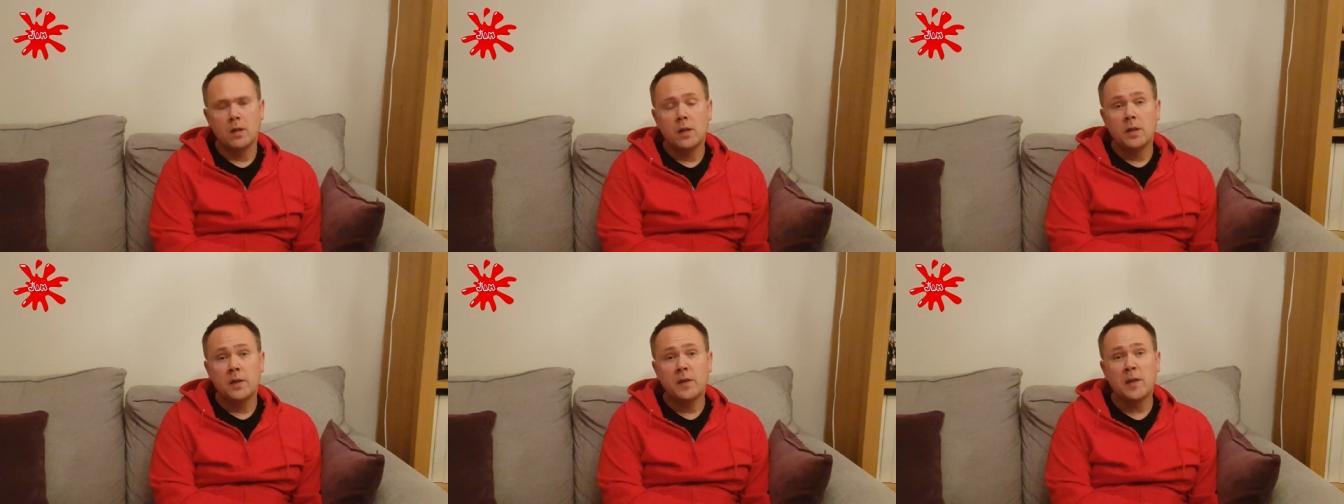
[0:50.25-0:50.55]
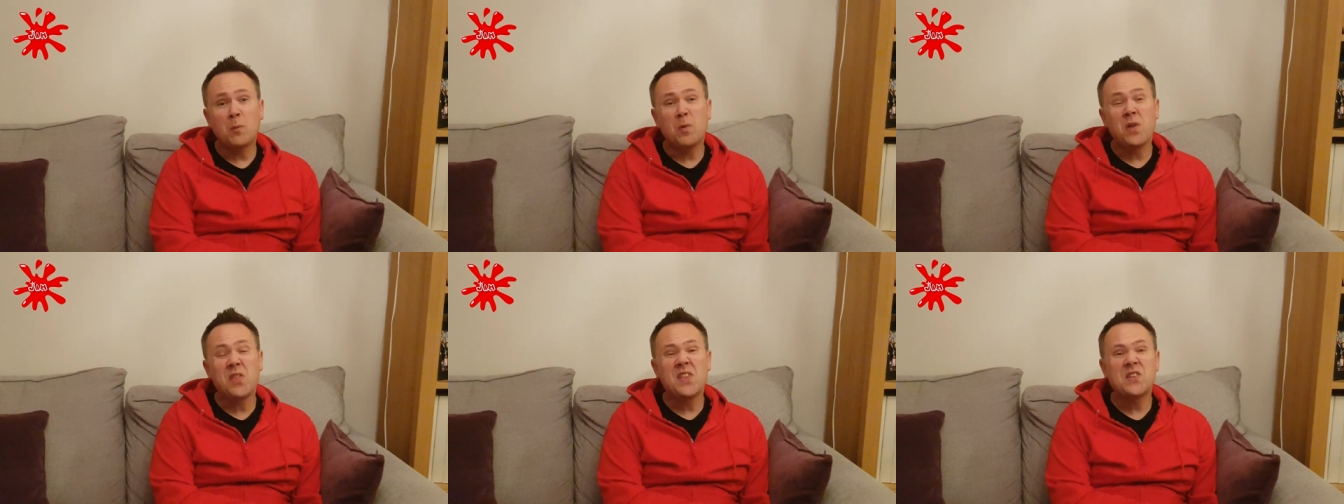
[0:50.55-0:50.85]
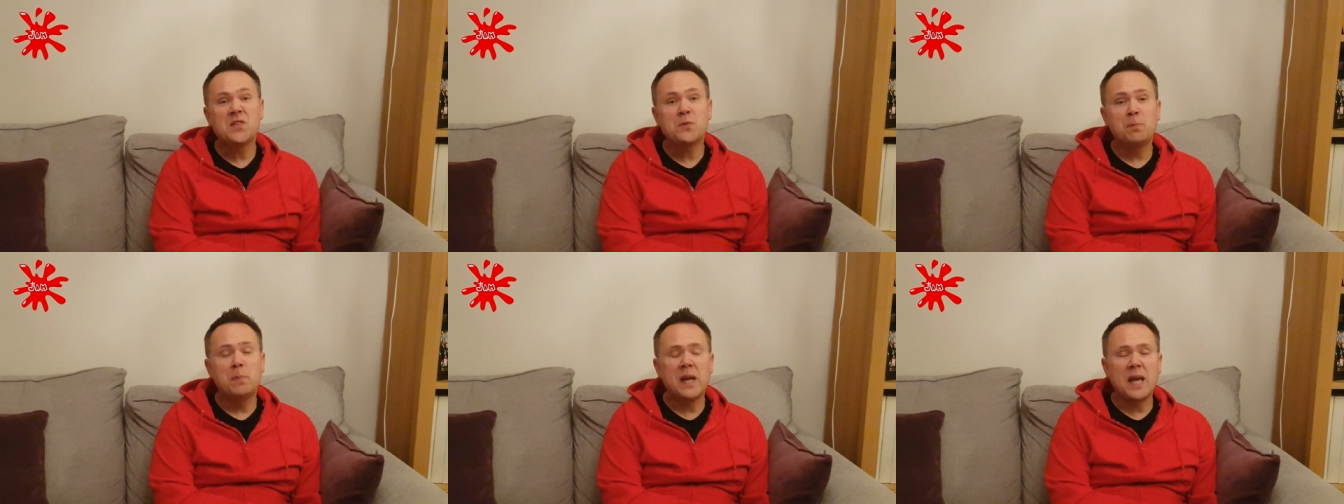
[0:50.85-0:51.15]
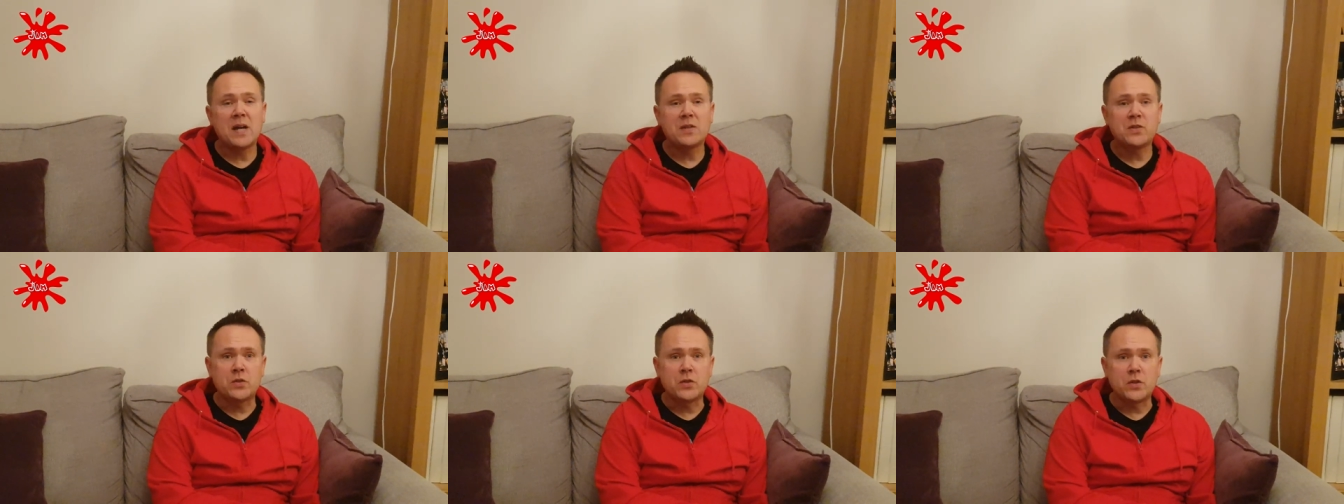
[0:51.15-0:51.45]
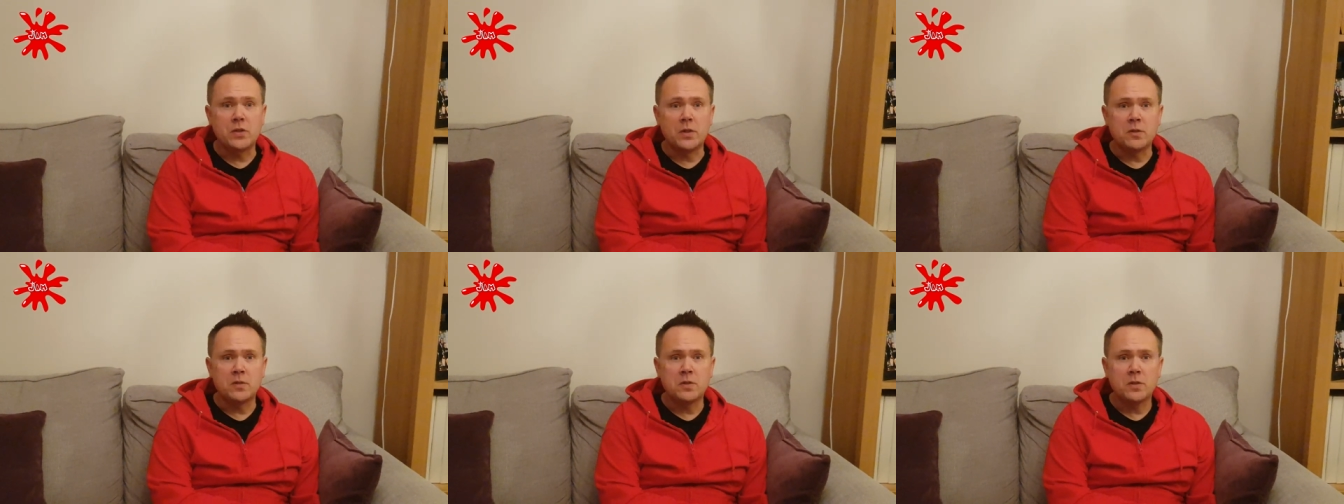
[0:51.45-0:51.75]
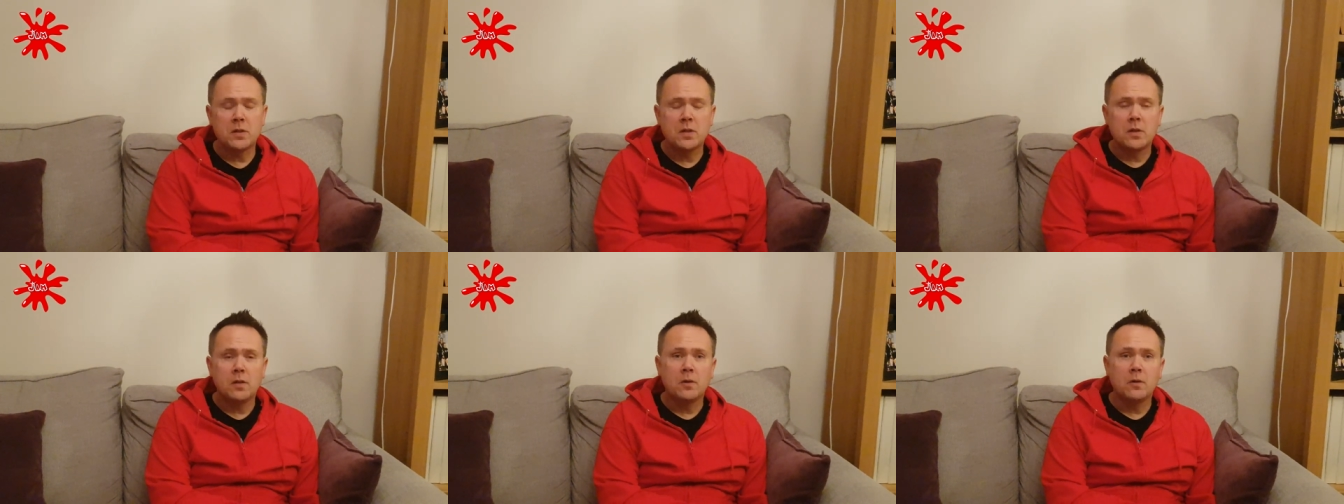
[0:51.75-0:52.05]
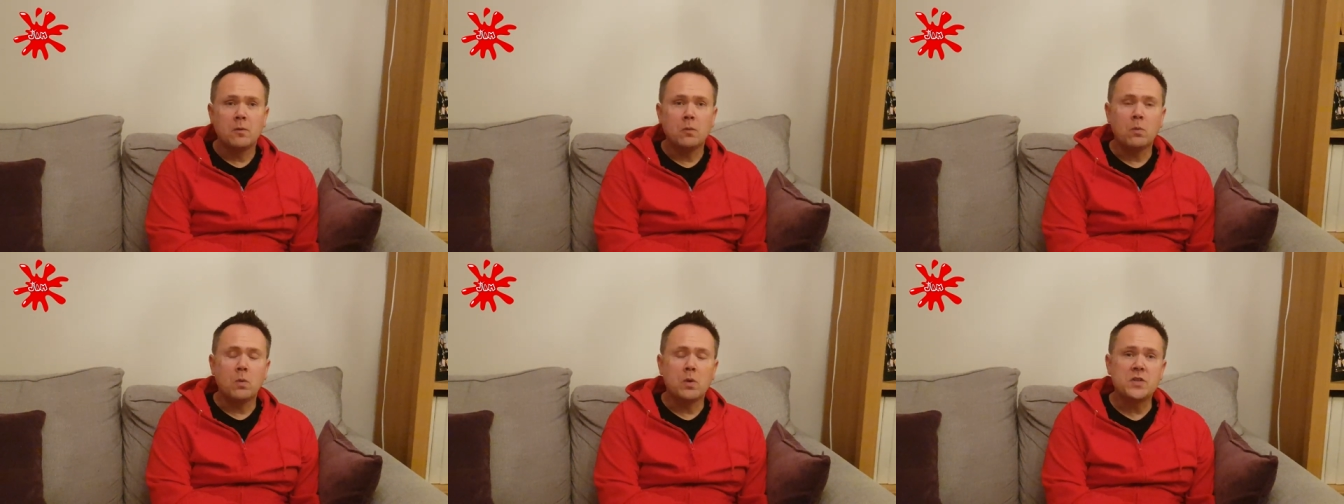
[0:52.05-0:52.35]
Now, with this beatitude,
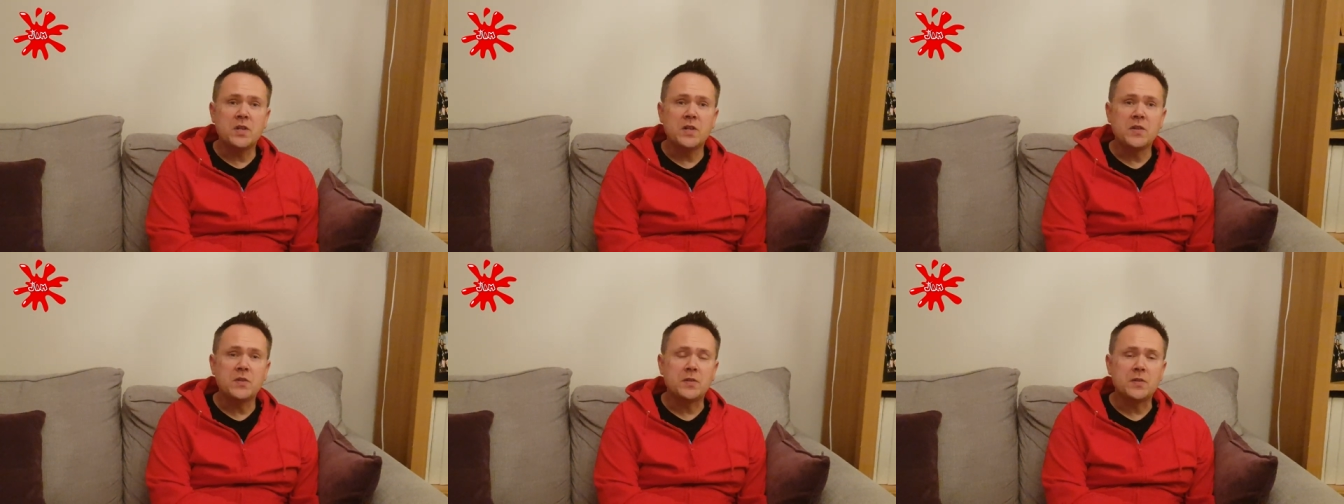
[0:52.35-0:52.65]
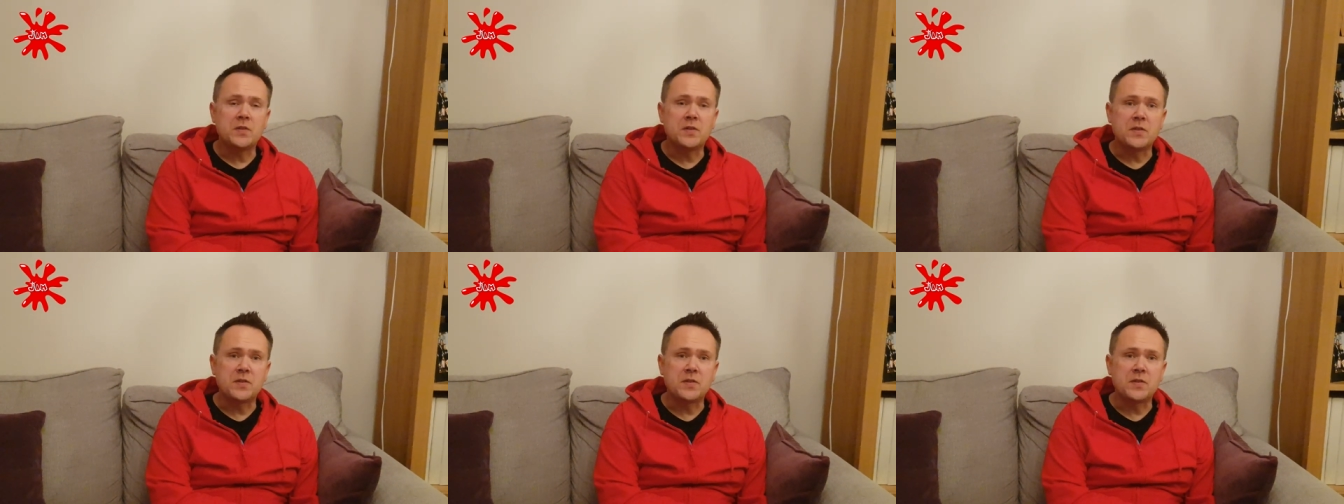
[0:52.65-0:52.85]
what Jesus